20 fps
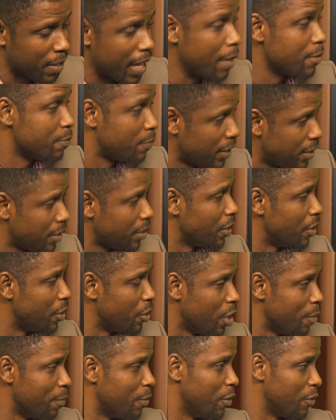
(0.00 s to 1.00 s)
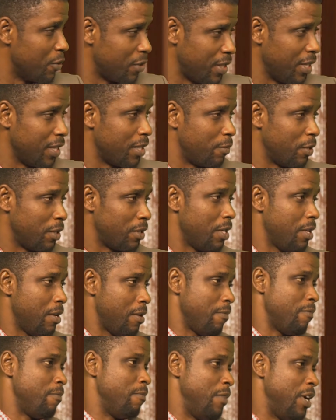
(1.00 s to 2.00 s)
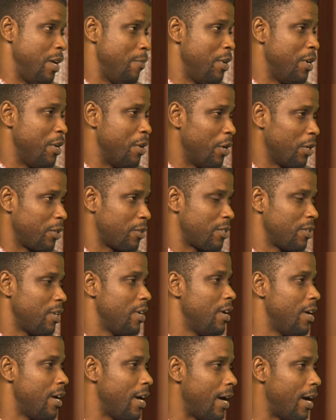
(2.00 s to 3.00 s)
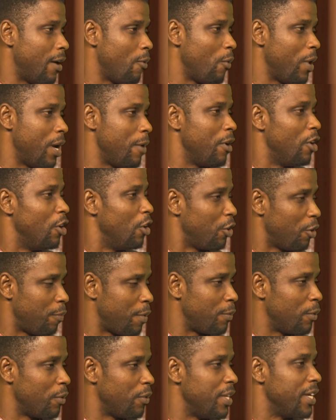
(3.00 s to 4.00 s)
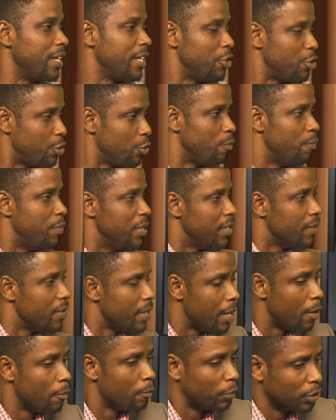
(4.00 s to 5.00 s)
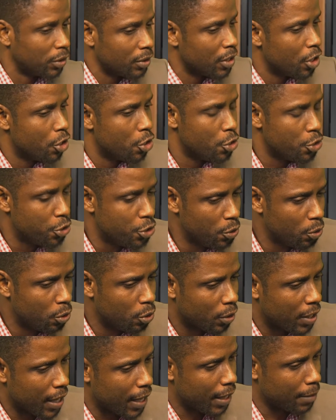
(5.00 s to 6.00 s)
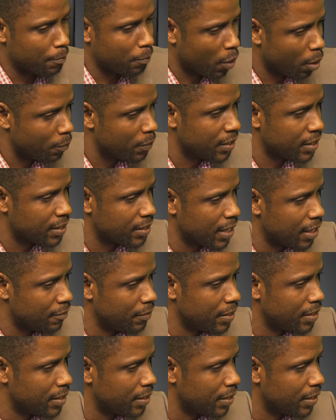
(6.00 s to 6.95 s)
Perhaps better than a number of states, but maybe not where a lot of people think it should be. But you look at public service